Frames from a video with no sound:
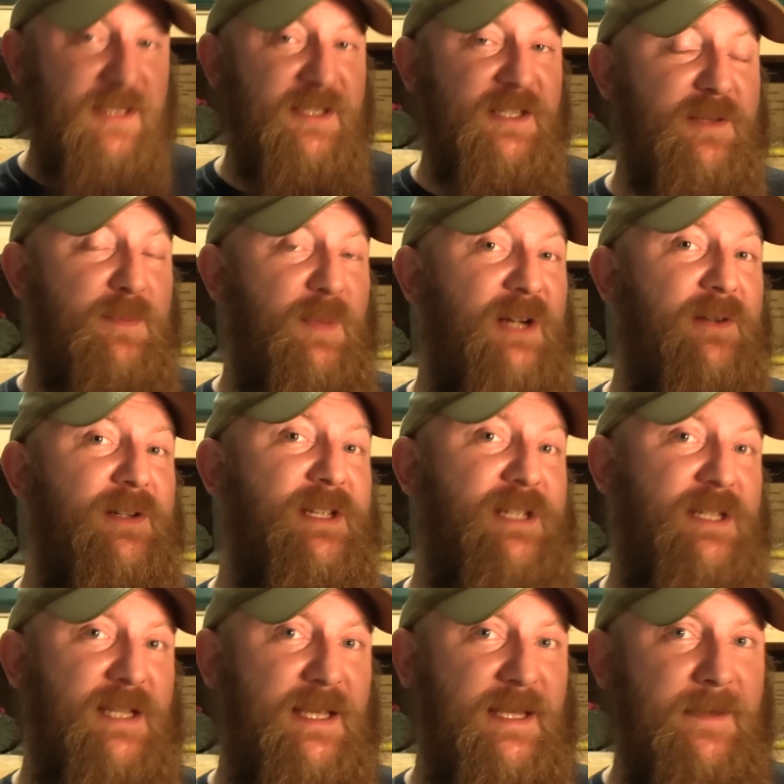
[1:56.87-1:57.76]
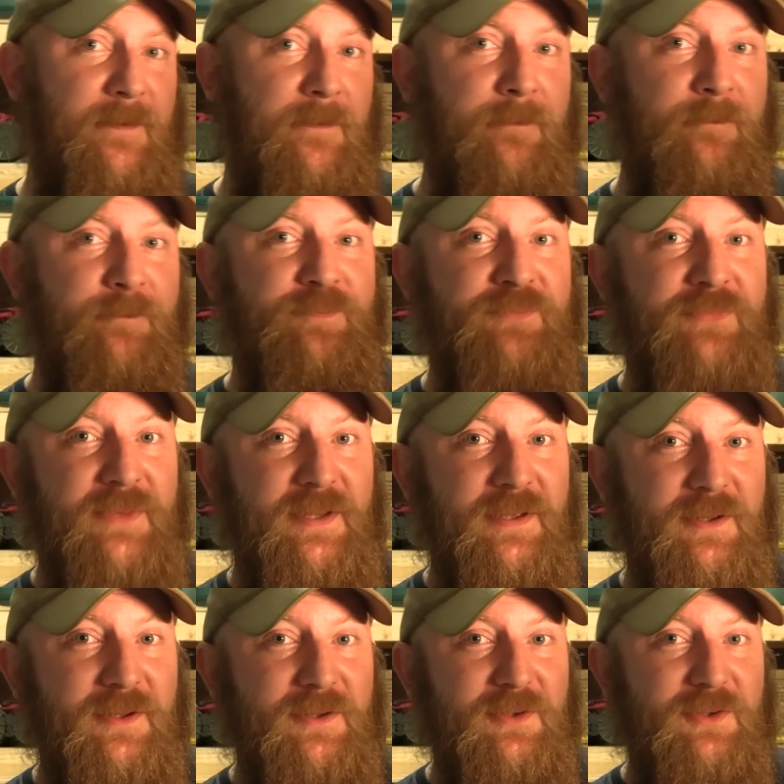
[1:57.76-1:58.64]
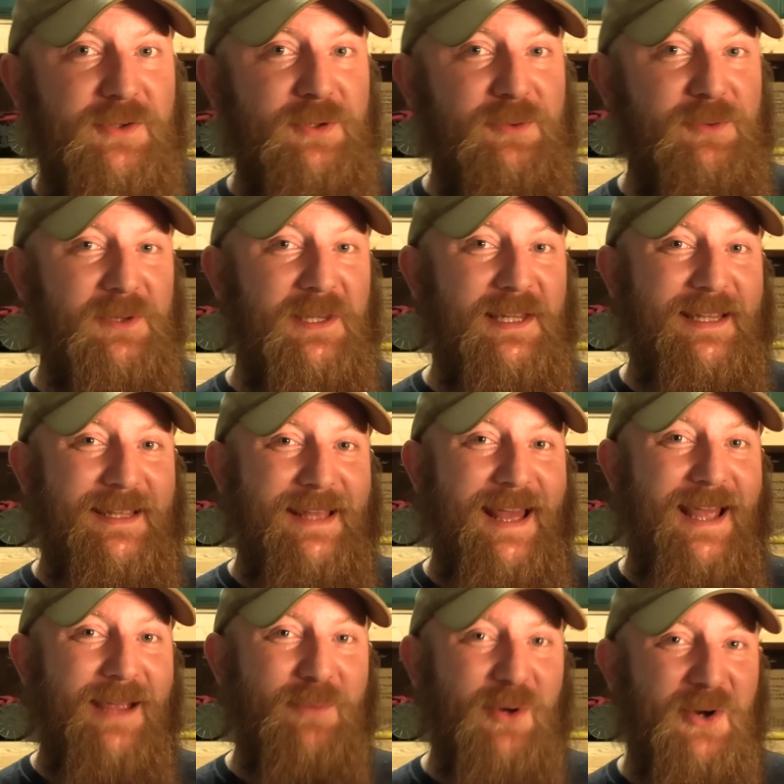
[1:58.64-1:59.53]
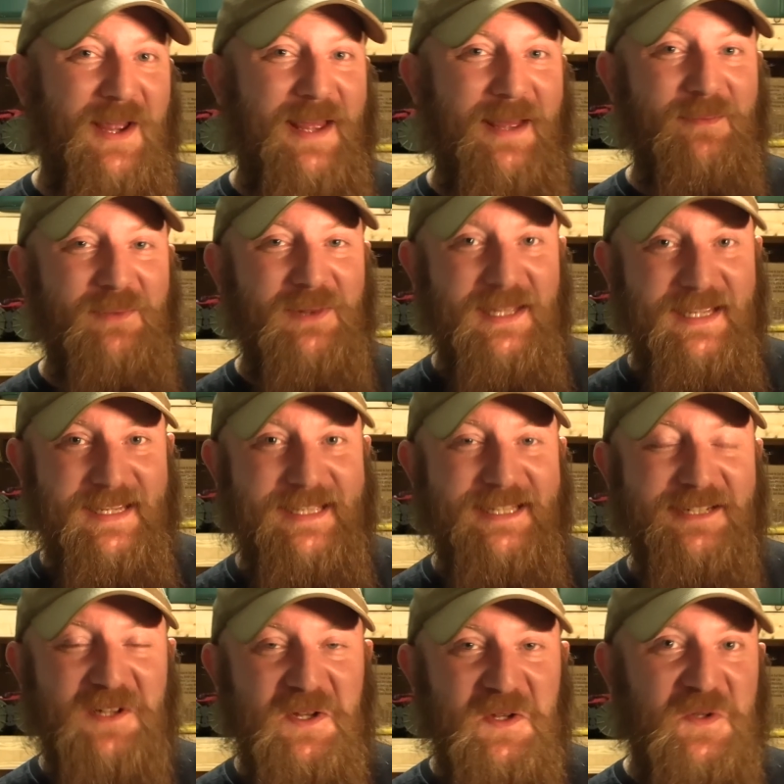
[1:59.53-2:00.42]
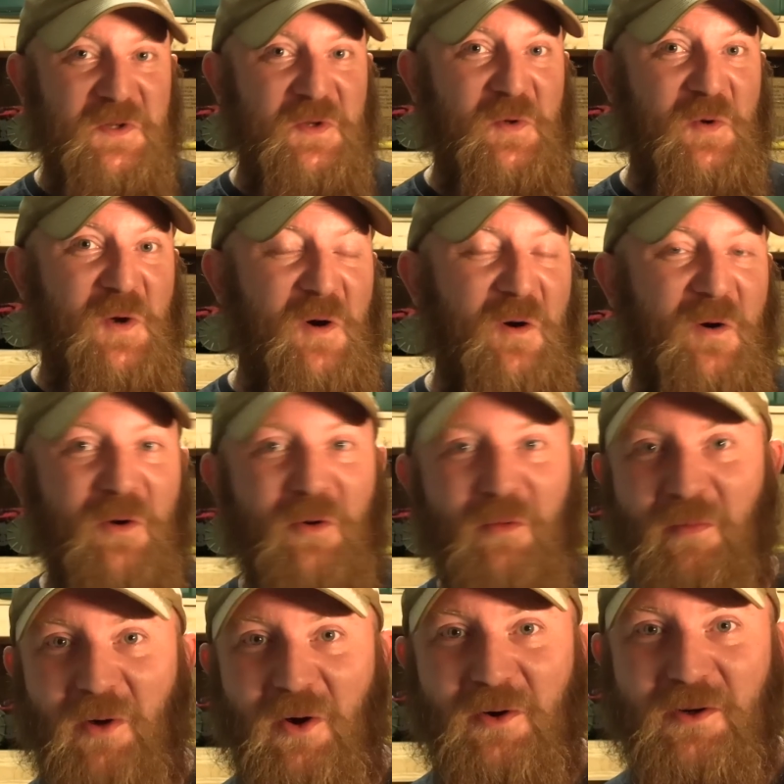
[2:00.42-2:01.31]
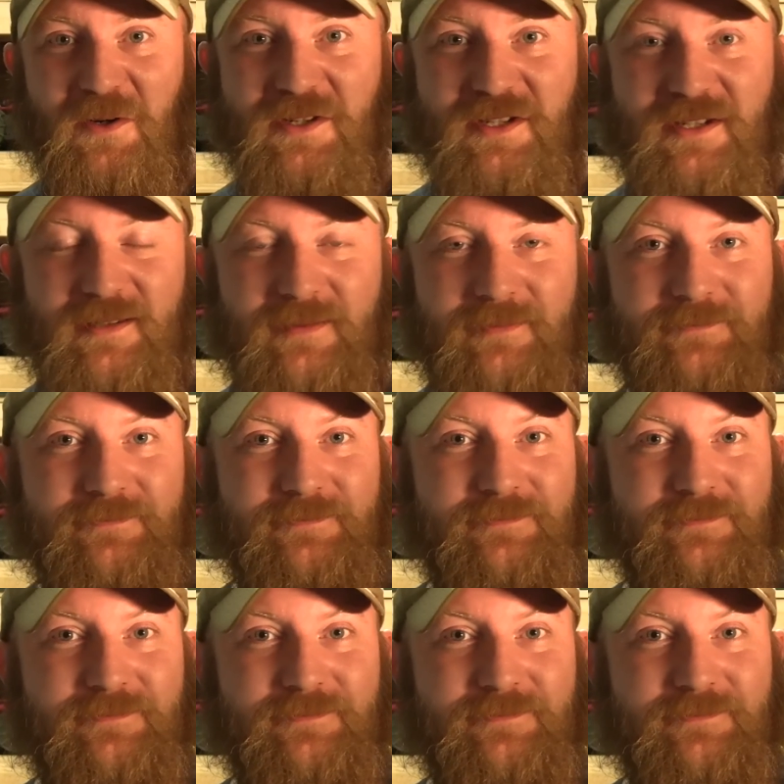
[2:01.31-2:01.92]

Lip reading: conspiracy to link Abraham Lincoln to Karl Marx?